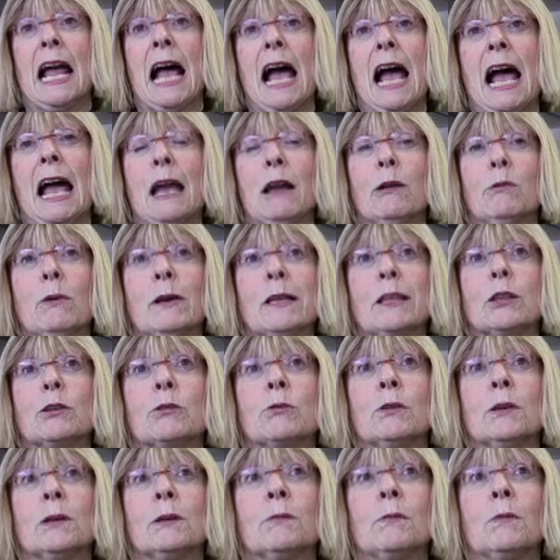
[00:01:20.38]
I went
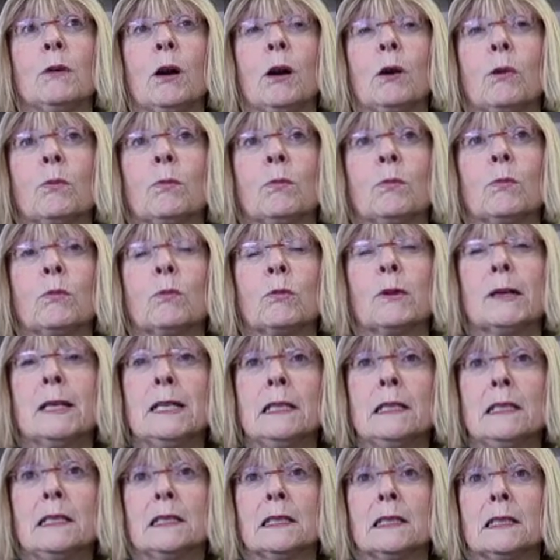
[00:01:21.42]
through a
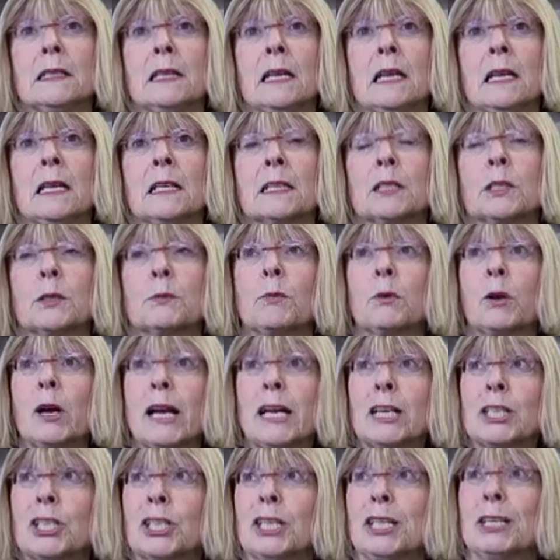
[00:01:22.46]
real
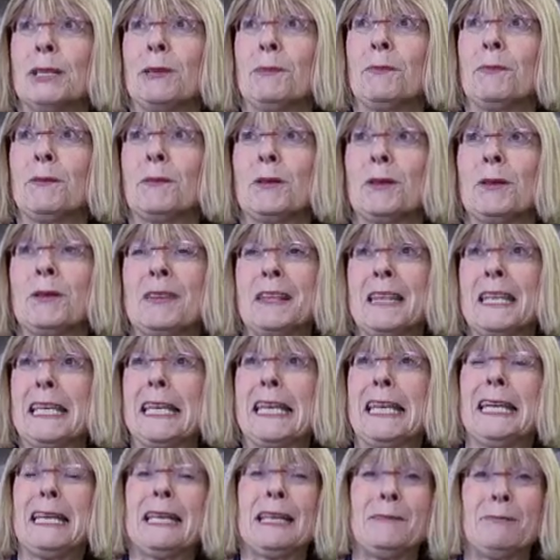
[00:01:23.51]
depression,
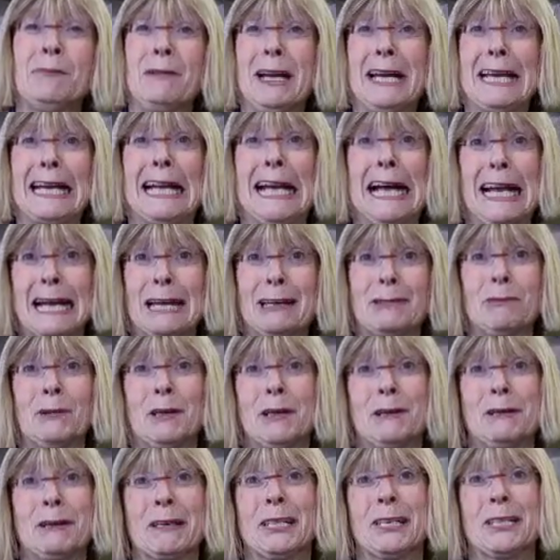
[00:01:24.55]
thinking, my God, what
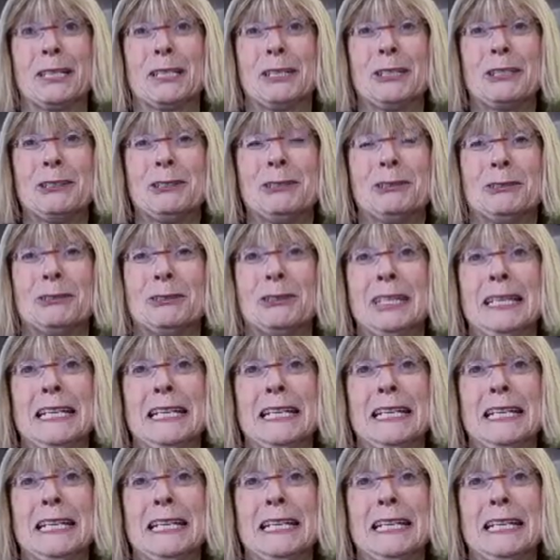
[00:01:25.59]
am I going to do?